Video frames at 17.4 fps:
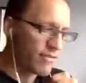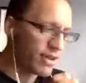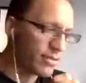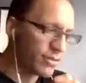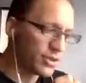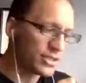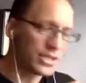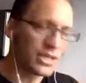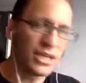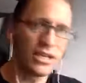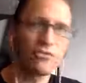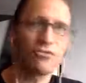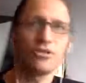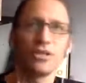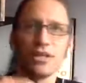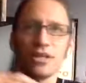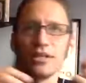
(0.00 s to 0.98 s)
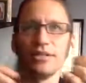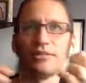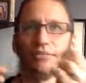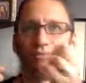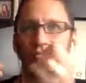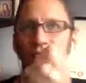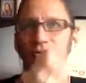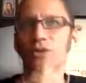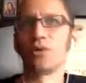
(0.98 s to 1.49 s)
anybody's interested in
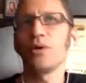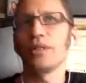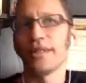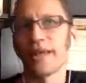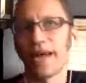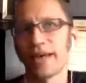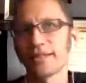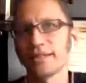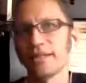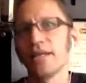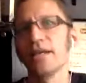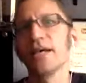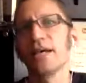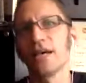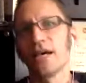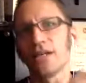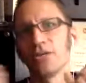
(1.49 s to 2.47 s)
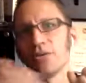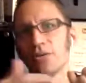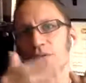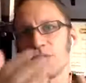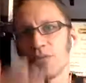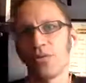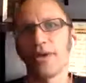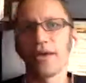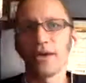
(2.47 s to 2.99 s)
doing that, and you can
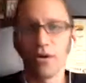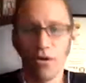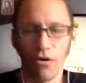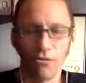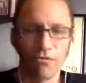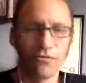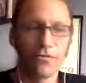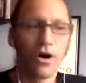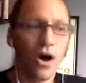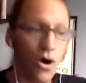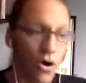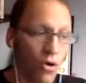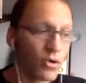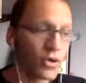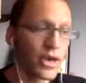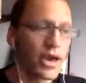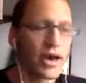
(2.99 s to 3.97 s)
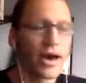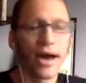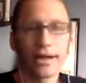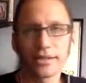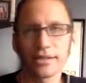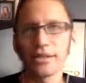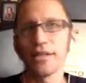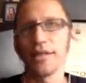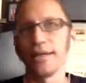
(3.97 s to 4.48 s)
think of, oh yeah,
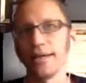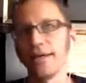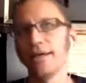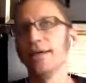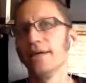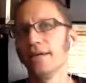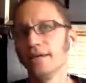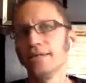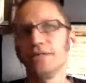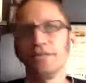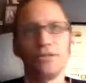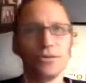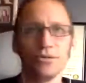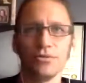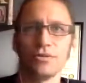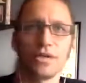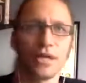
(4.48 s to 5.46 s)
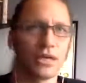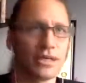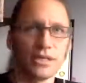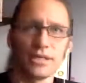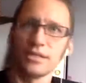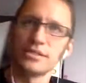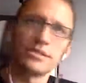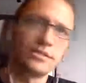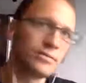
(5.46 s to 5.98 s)
actually
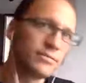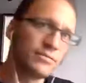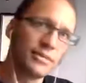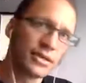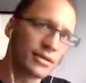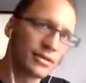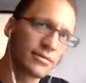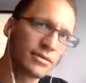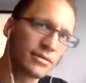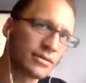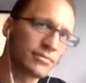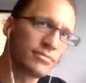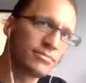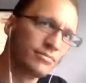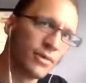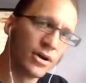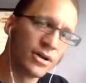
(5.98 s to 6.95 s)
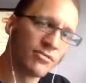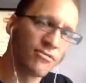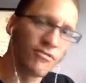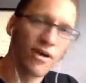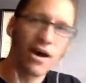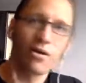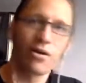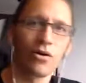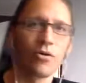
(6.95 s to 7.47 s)
Tuesdays the Modern
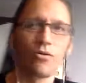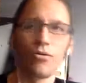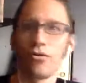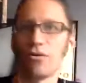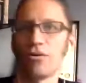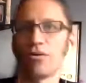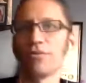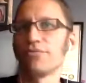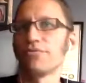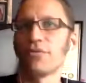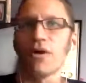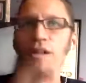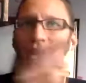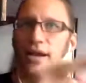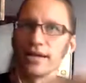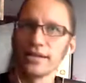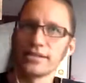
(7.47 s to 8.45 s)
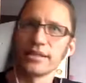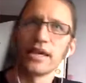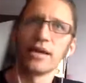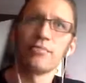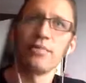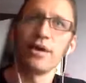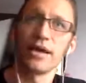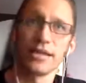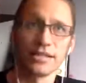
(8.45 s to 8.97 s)
Fowler, or Fridays the Kent
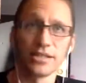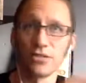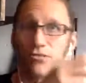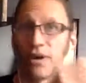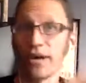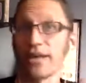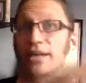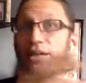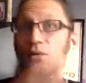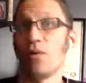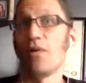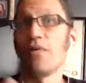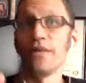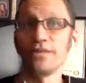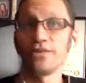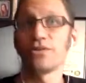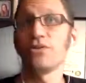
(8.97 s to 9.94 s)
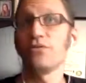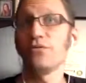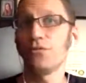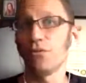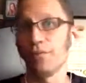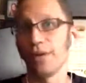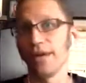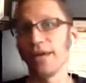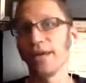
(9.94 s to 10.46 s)
Beck is a regular one that's good for
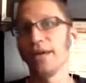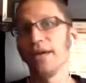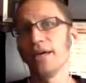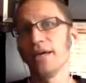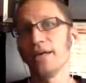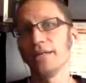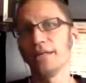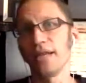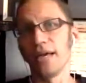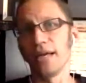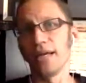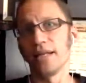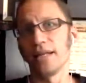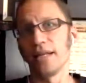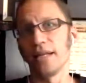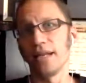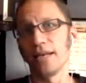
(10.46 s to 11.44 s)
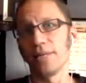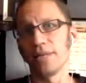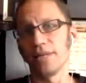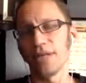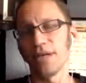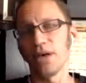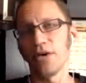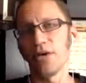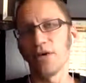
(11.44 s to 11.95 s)
me, then let me
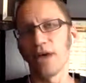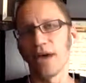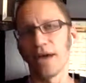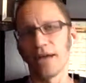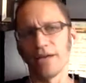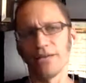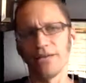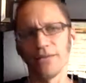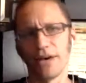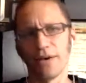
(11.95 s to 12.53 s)
know, and